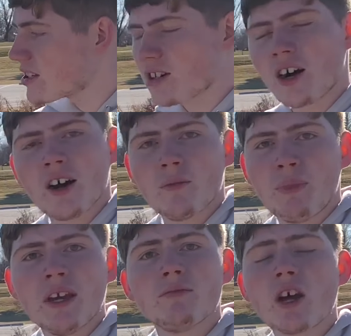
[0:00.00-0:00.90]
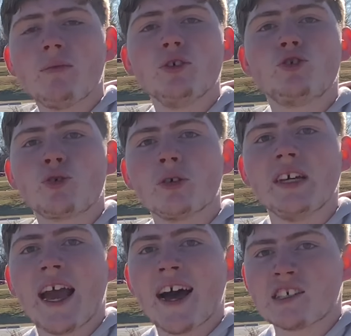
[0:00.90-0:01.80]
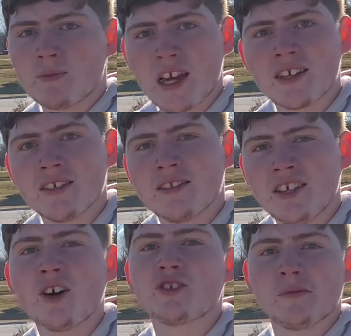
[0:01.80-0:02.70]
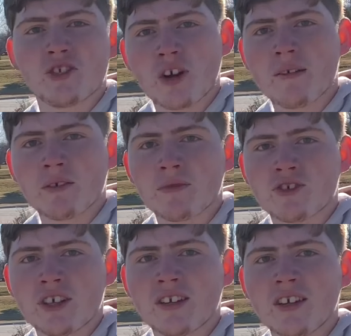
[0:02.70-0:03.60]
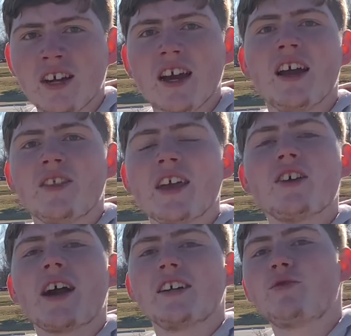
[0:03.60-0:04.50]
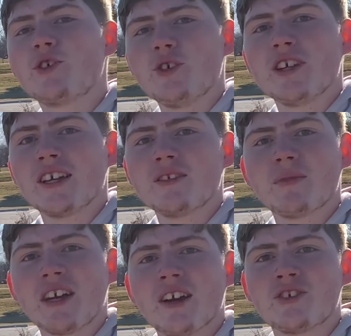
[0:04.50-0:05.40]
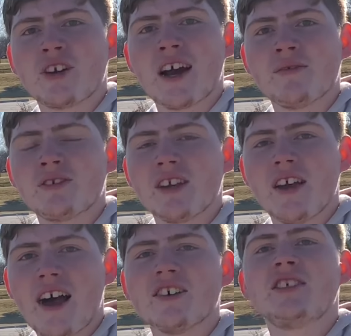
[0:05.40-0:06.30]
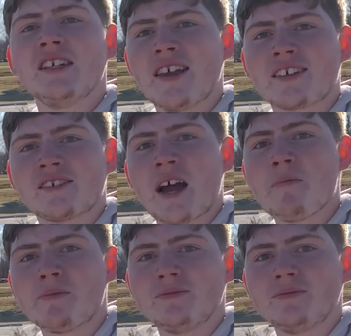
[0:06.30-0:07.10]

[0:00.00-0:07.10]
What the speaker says: car, BMW truly has made it the ultimate driving machine. Thank you guys for tuning in to MaGarrett Drives. I'll see you next time.